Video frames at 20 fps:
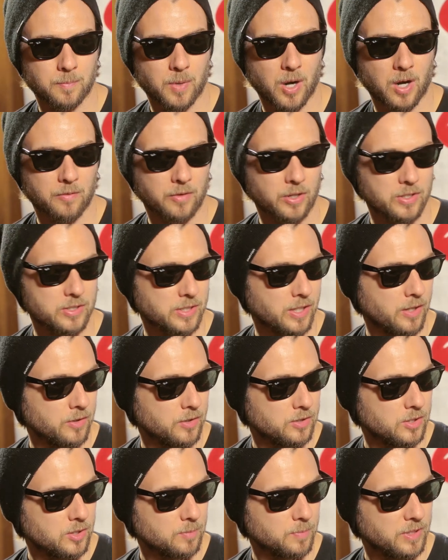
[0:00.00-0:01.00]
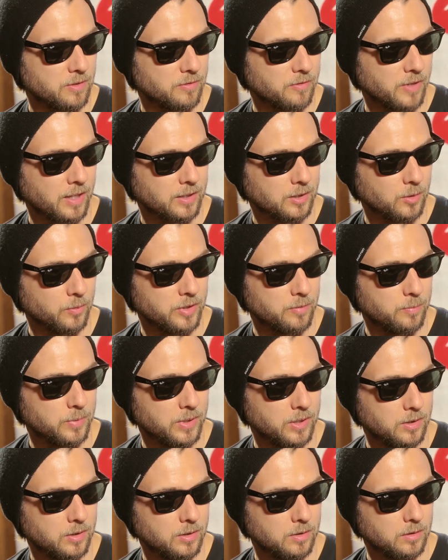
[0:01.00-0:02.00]
part of our sound has just been the fact that we've
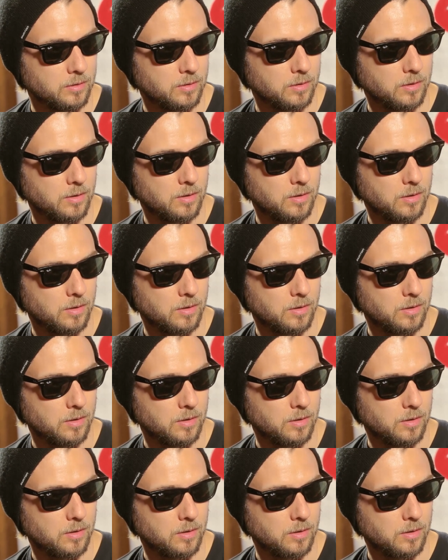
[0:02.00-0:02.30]
been